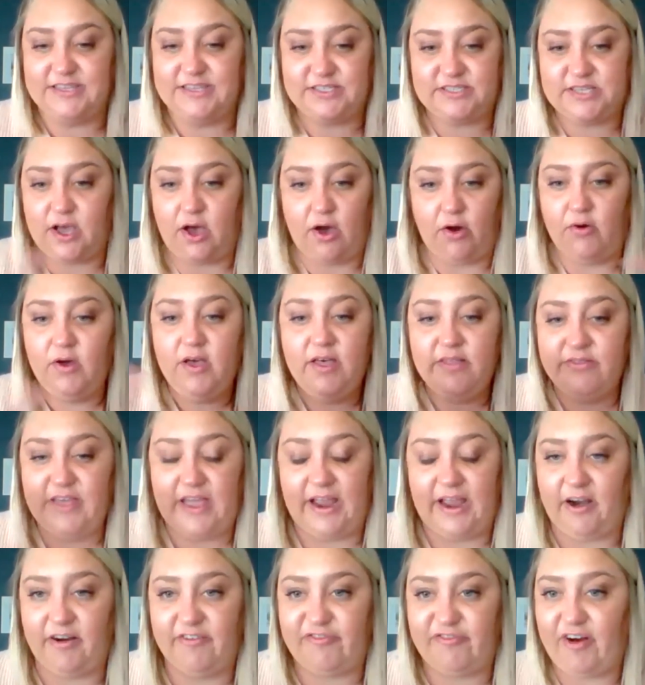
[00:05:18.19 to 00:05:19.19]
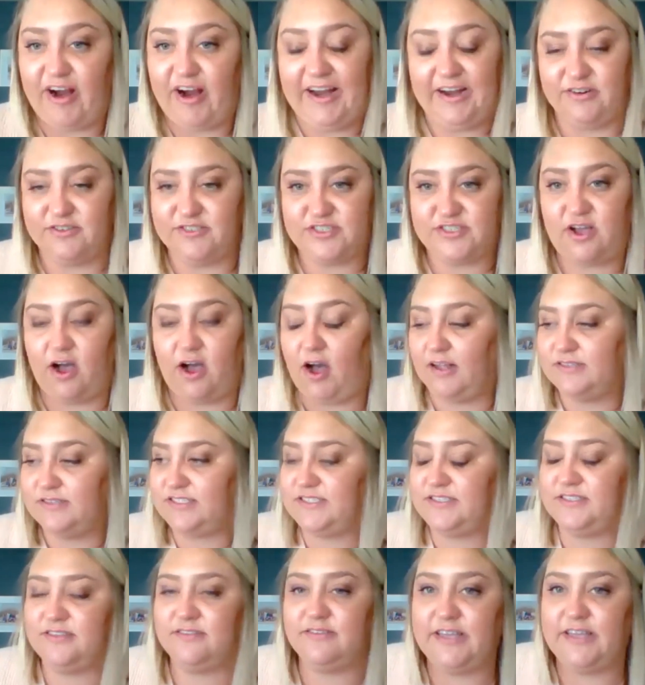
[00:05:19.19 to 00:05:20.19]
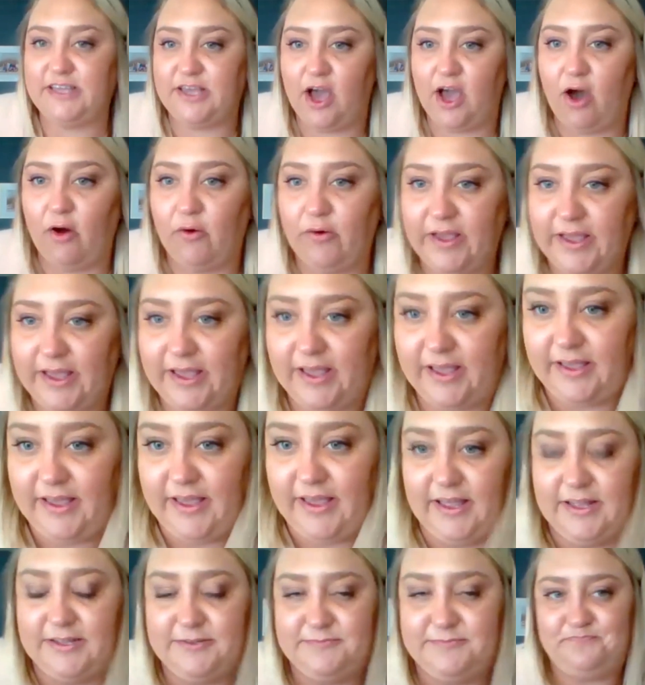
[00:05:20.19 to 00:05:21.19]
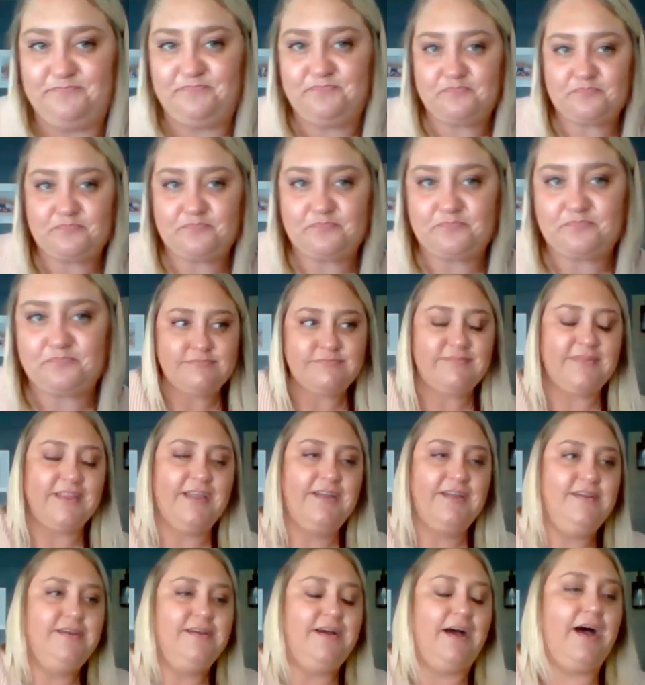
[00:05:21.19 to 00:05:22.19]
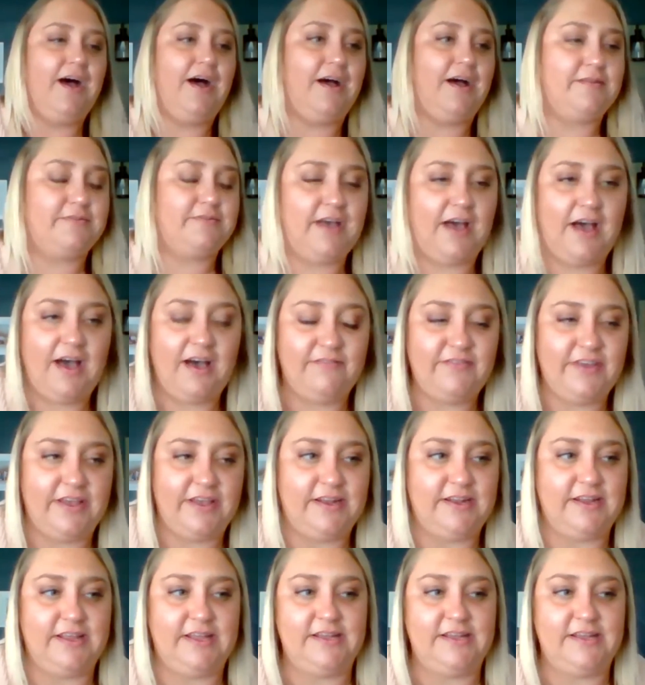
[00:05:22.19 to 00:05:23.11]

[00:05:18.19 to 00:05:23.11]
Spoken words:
So the air fryer is constantly going and the oven.